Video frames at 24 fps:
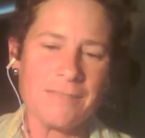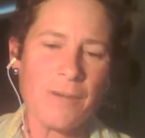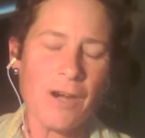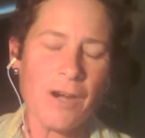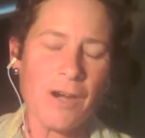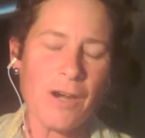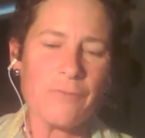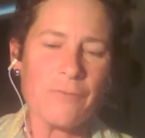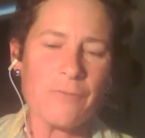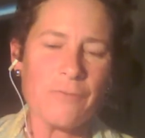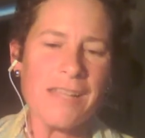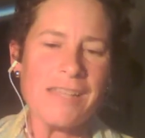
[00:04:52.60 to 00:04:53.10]

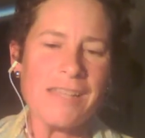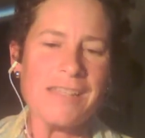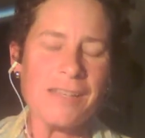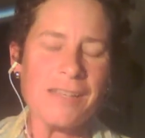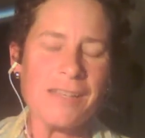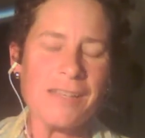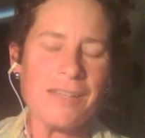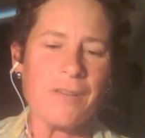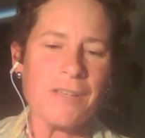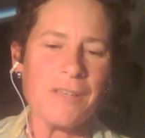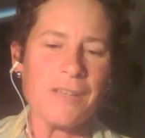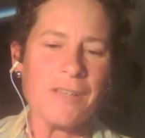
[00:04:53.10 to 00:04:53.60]
part of what I
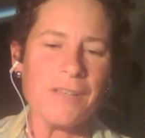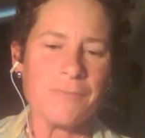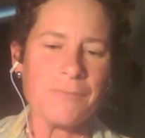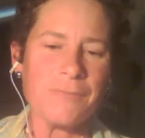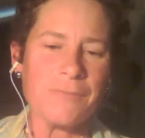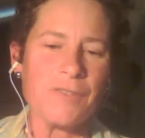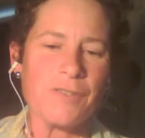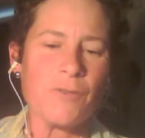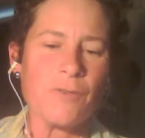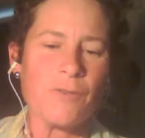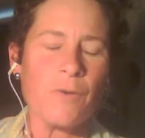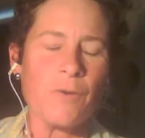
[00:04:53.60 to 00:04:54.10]
did
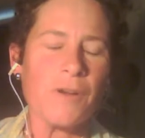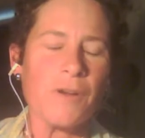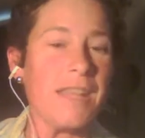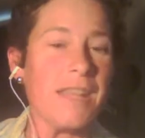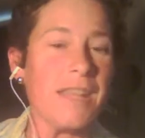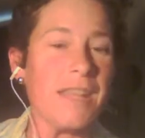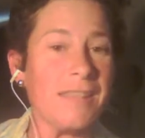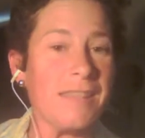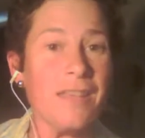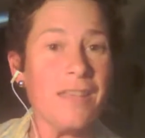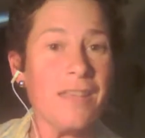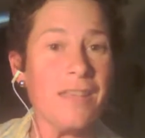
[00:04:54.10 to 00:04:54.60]
was
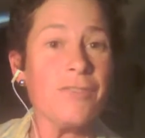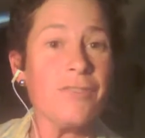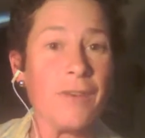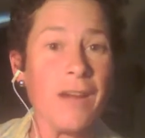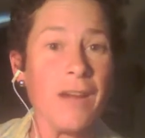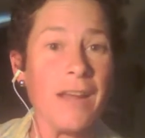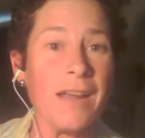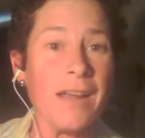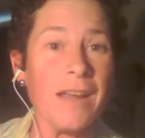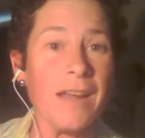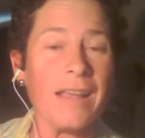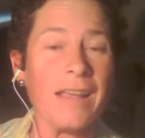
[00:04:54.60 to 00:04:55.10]
coordinate the
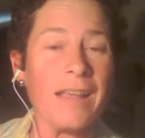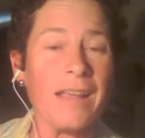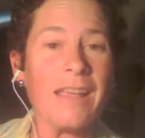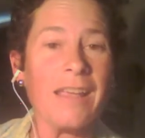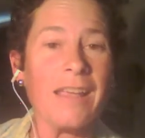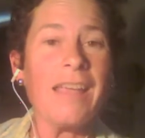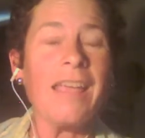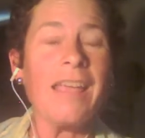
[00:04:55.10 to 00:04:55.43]
underwriting.